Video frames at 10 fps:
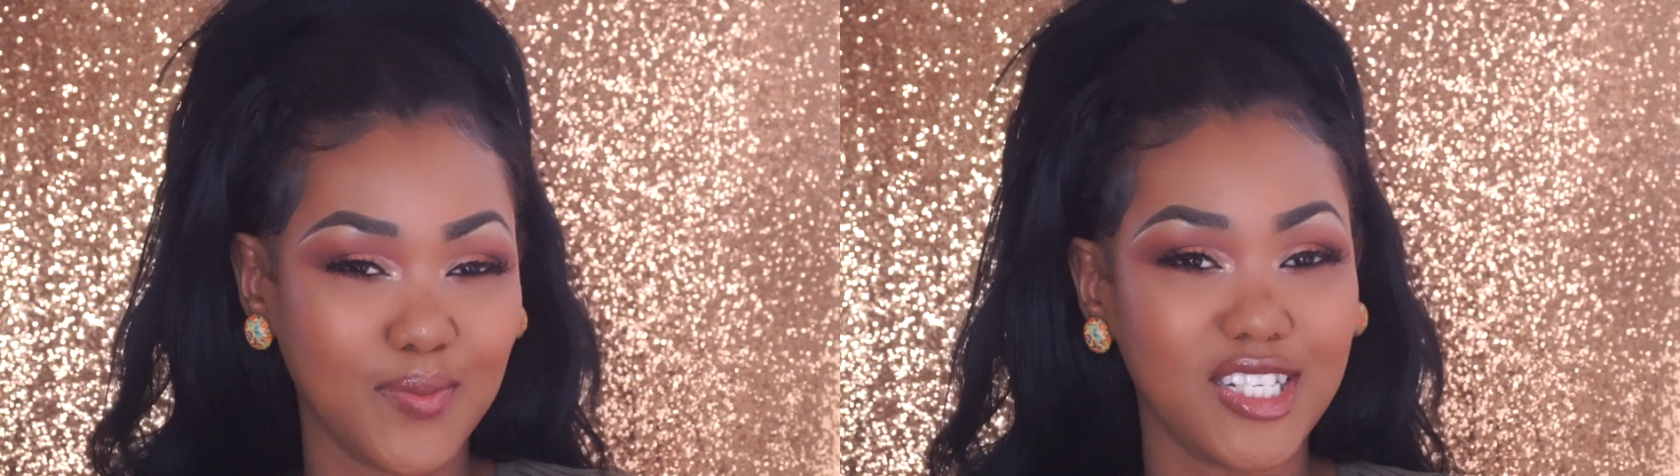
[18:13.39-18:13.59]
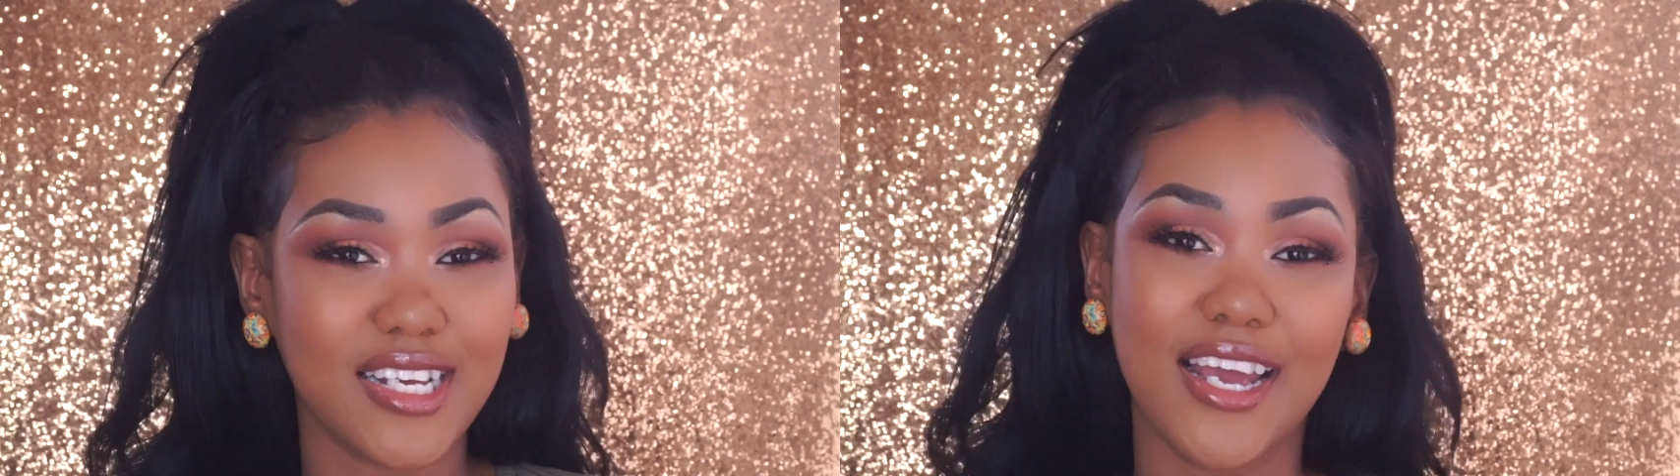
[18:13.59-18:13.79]

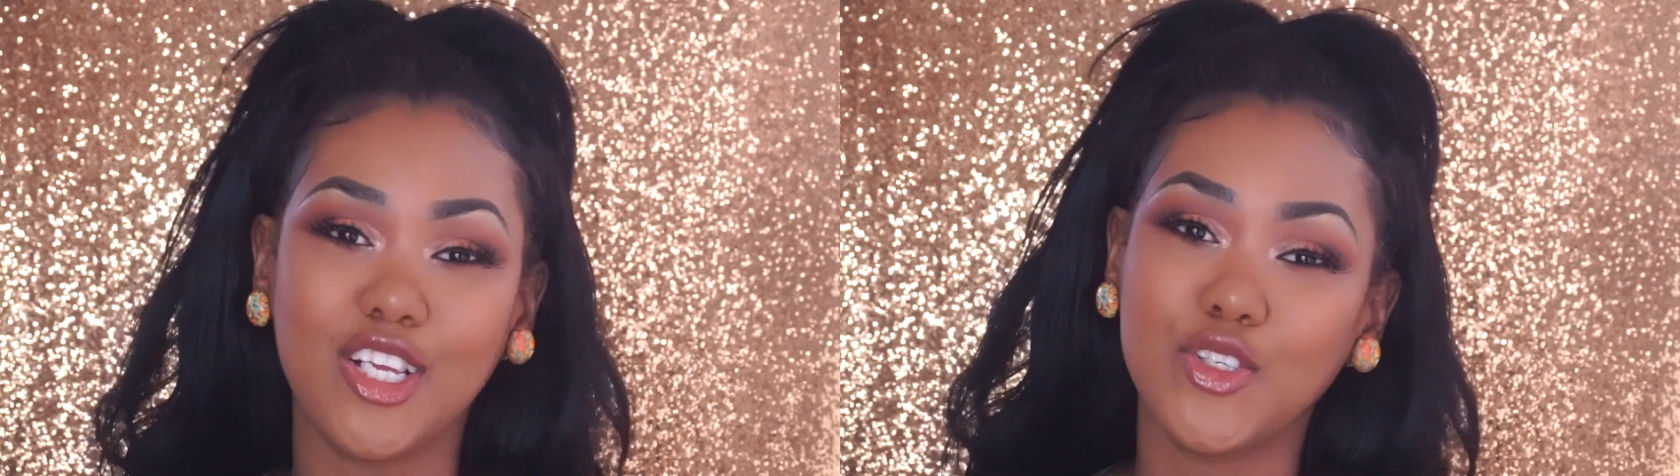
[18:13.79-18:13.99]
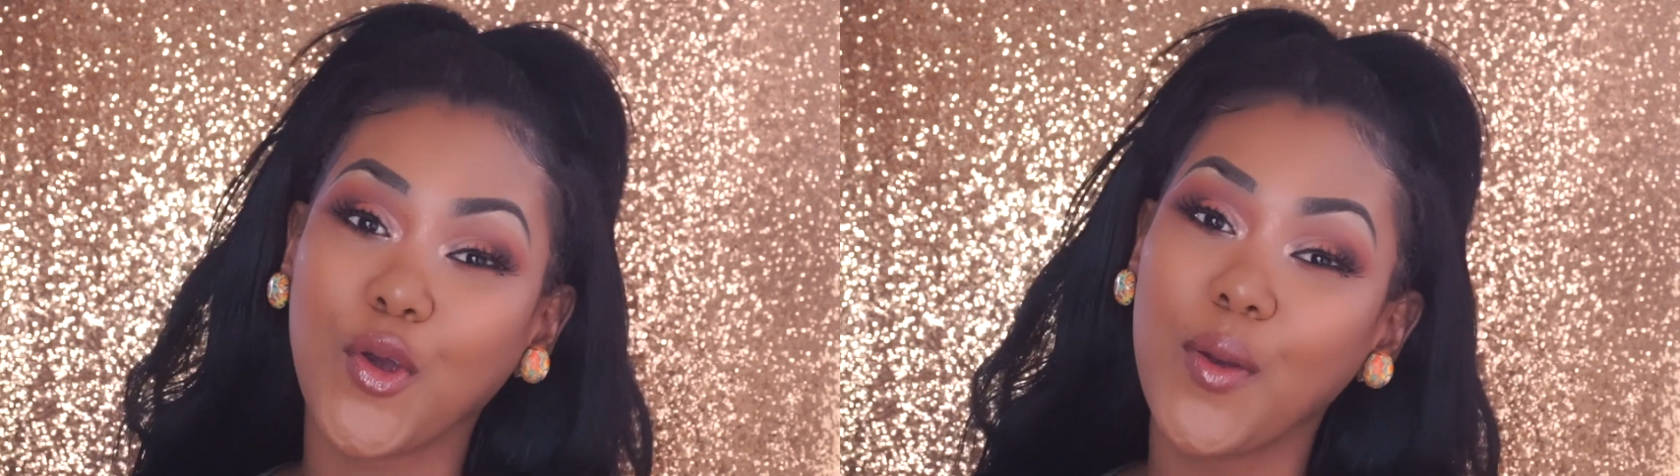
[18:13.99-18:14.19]
much as I
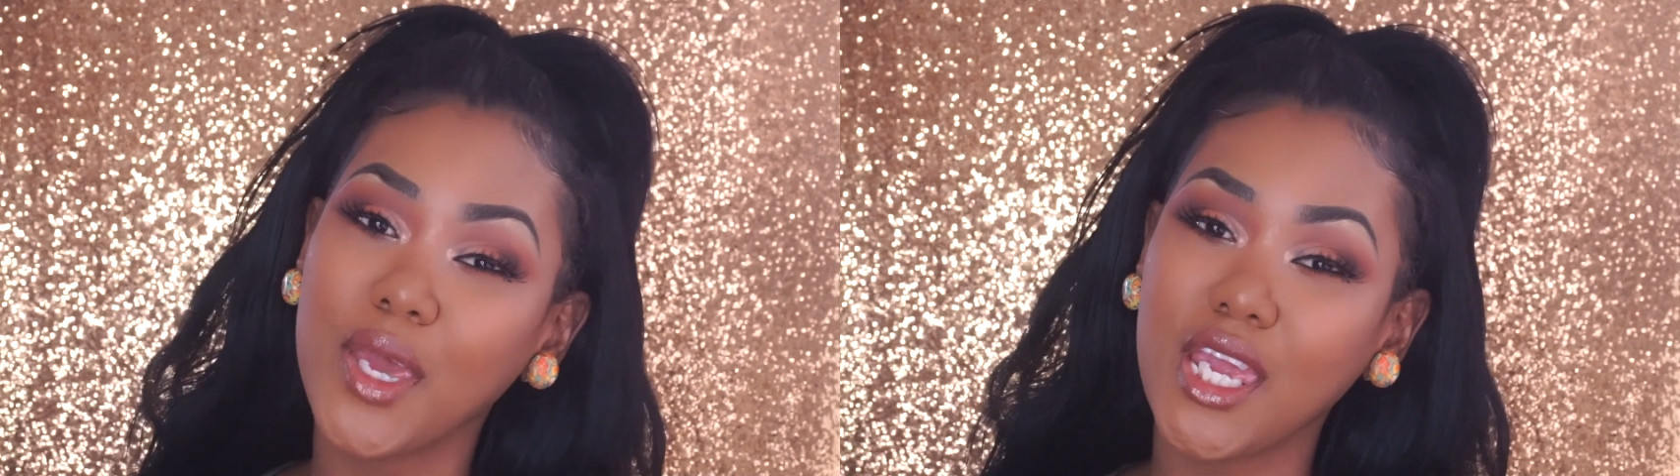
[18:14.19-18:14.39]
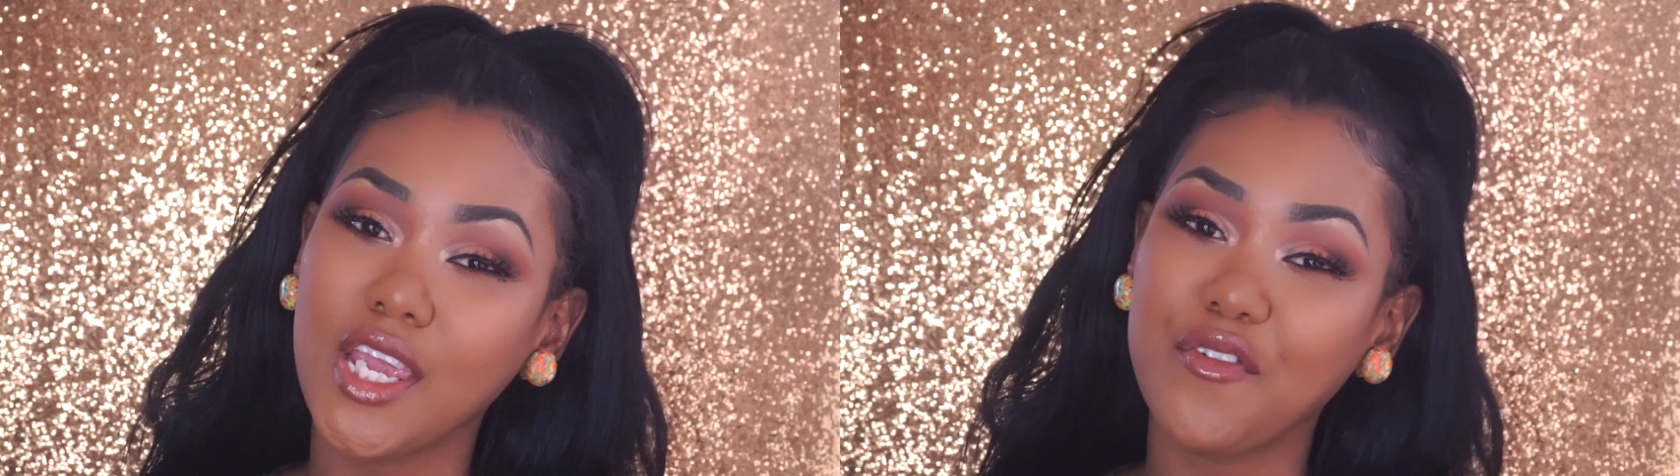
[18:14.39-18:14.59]
enjoyed
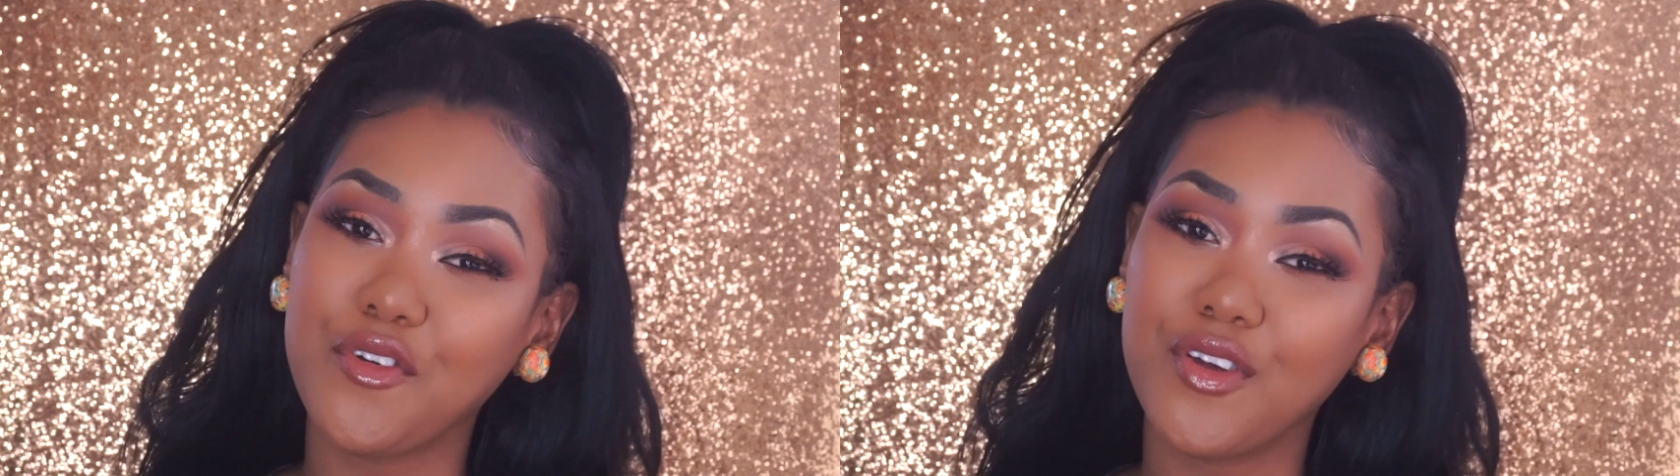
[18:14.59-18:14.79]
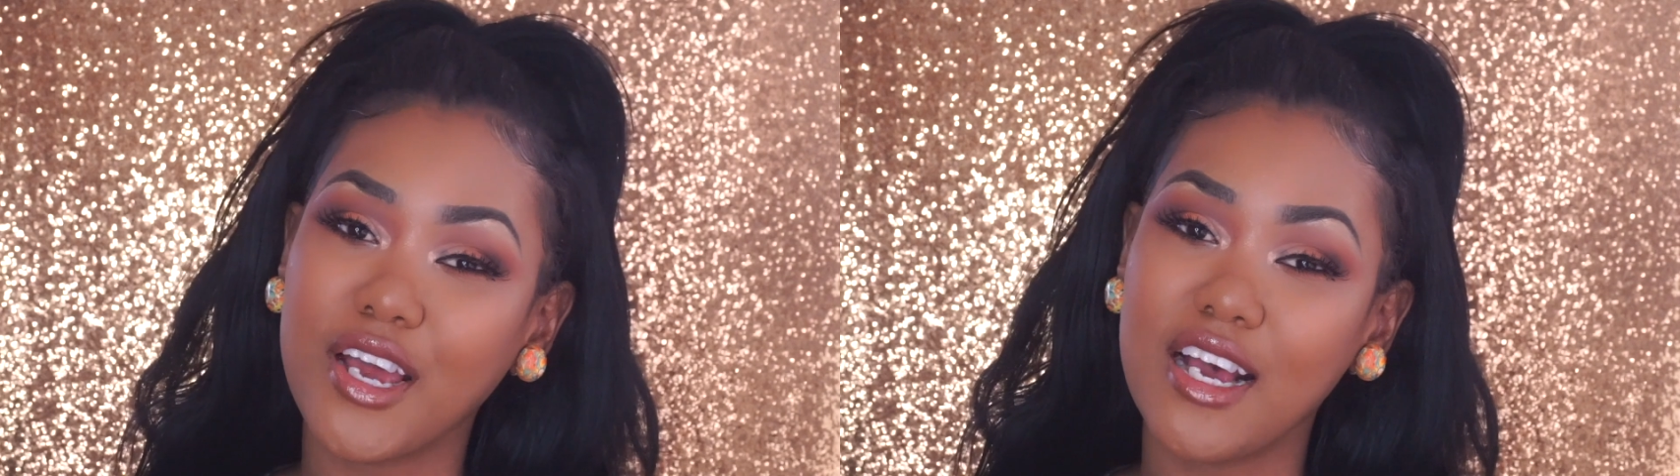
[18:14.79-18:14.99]
making it for
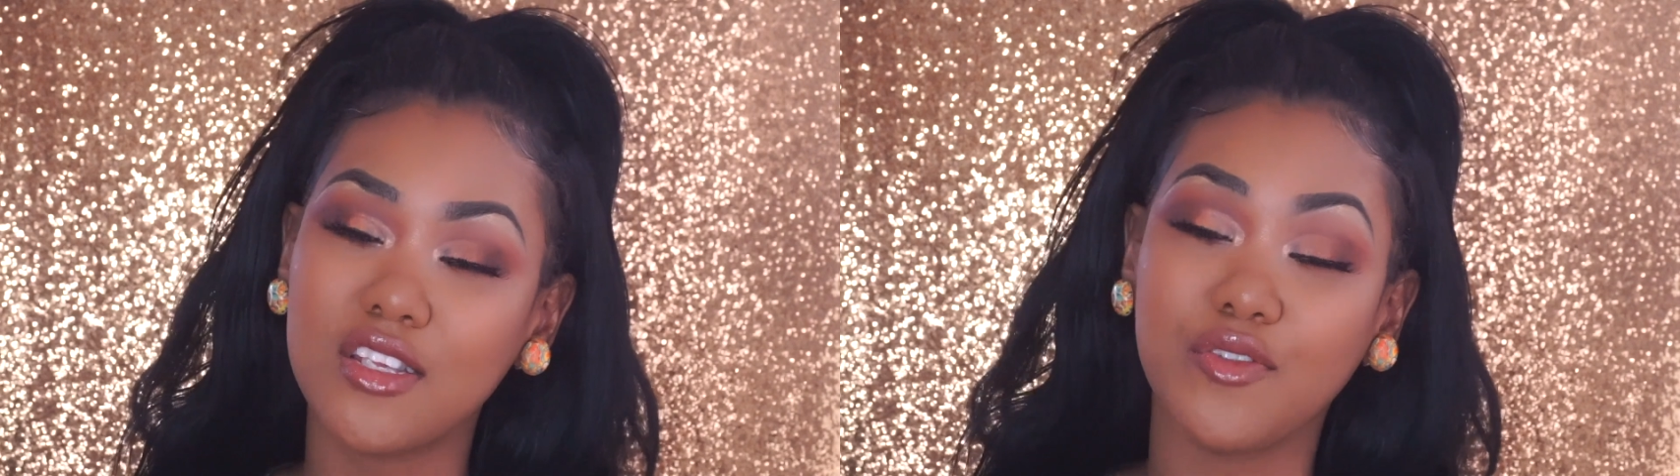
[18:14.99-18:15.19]
you guys.